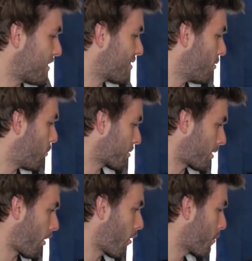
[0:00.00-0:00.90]
into what
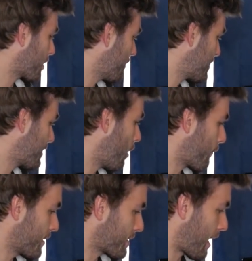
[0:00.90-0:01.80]
the homework
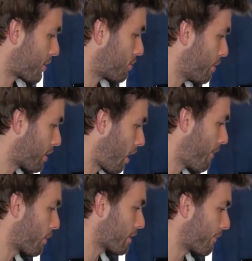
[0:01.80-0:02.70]
itself is actually covering.